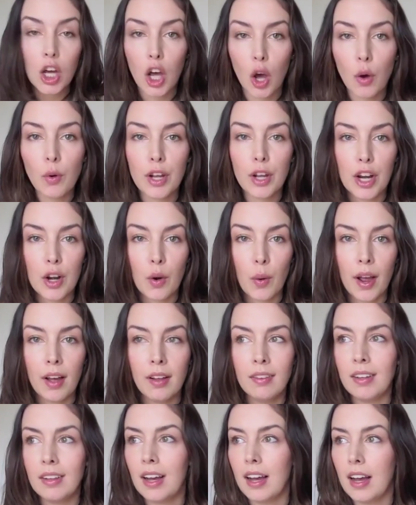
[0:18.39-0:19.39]
coconut
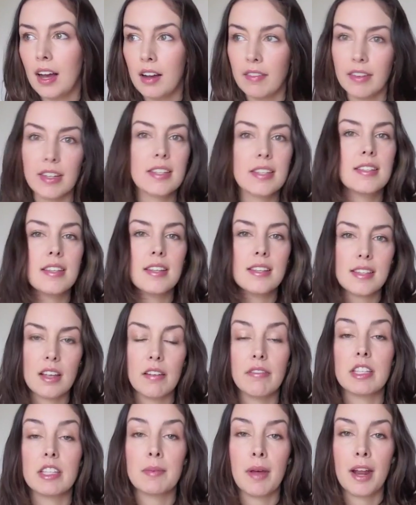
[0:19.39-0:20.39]
oil, obviously
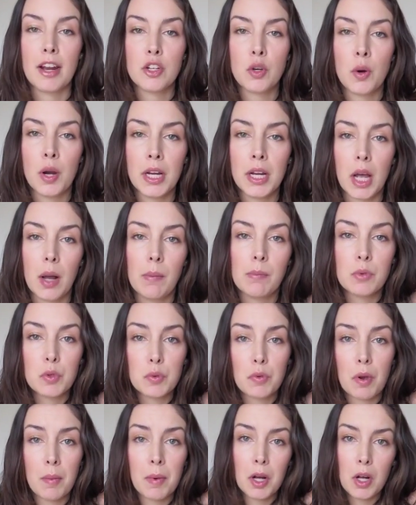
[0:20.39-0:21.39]
self-explanatory,
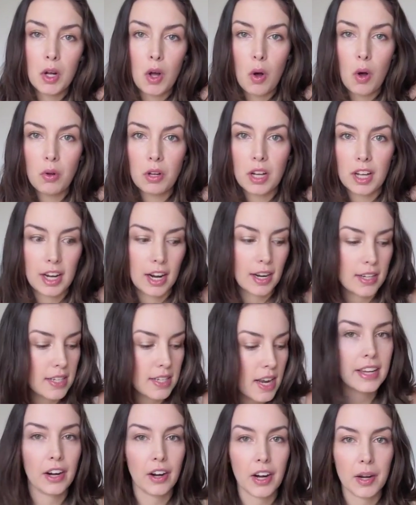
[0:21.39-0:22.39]
comes from a
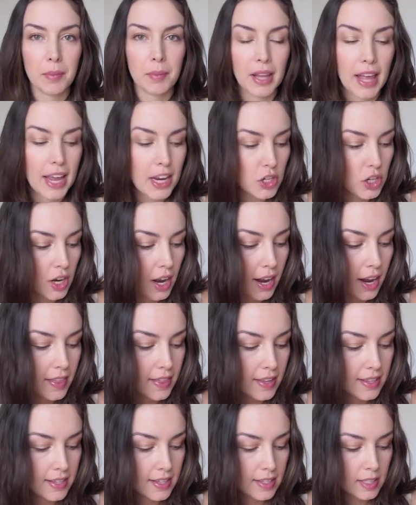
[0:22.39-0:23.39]
coconut. Here in Malaysia,
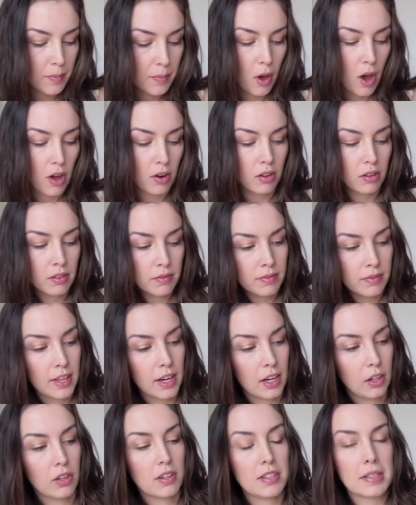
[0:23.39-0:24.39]
this is the bottle
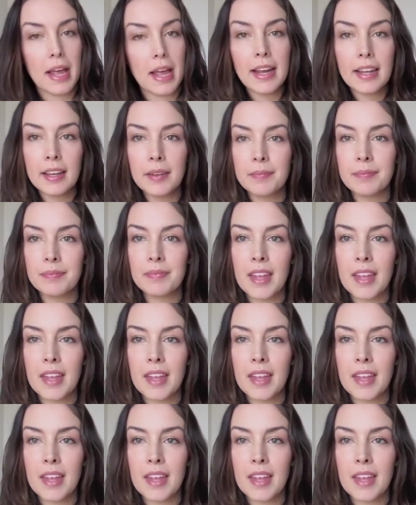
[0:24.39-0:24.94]
that it looks like,